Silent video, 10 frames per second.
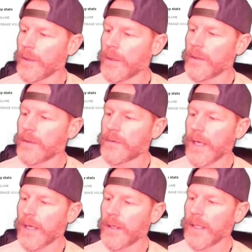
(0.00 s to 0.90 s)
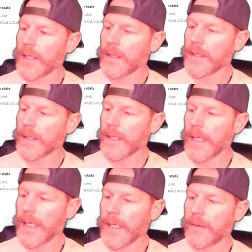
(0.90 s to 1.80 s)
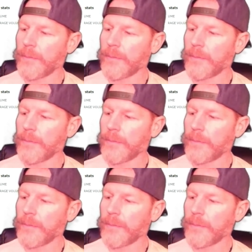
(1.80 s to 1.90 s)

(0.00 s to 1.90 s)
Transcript: selling and